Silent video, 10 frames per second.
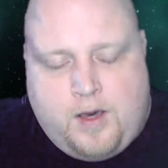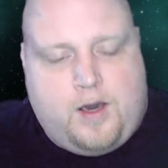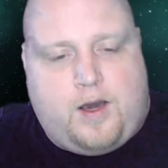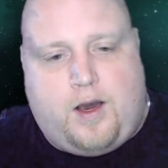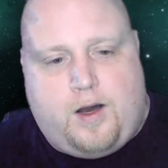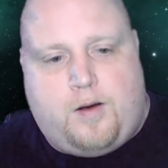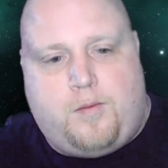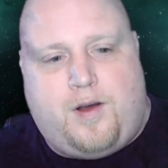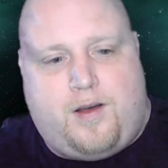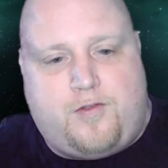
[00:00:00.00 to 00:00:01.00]

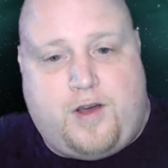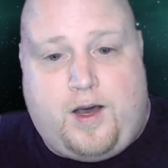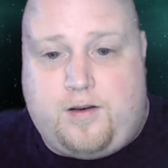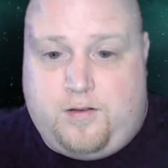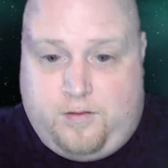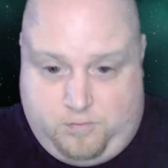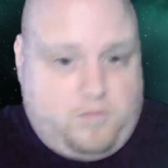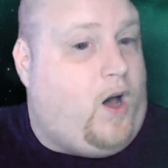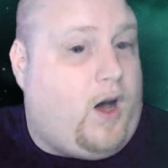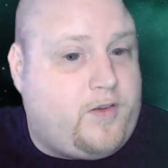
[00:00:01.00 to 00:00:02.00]
I've got
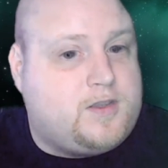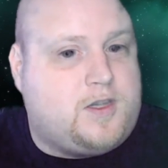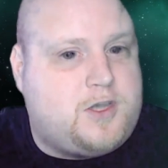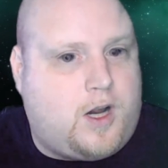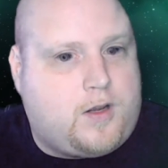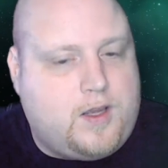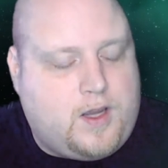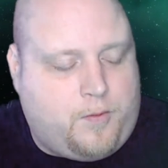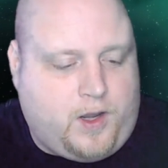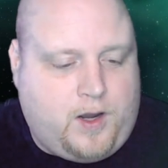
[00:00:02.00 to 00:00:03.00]
obviously Cherokee
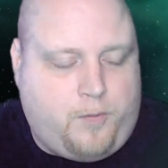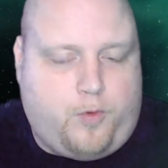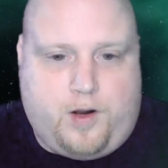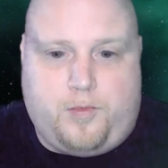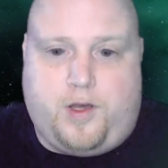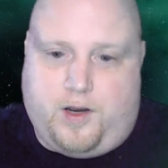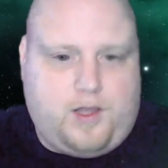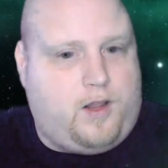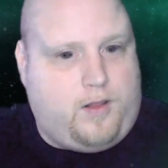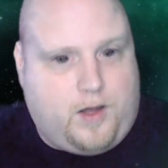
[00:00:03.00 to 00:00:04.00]
coming up where I'm going to get
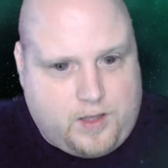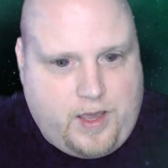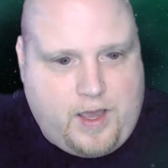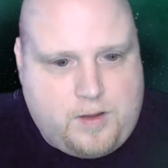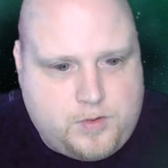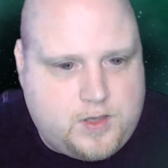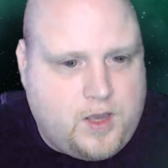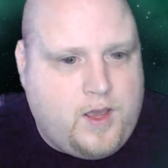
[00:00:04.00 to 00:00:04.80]
a lot of games,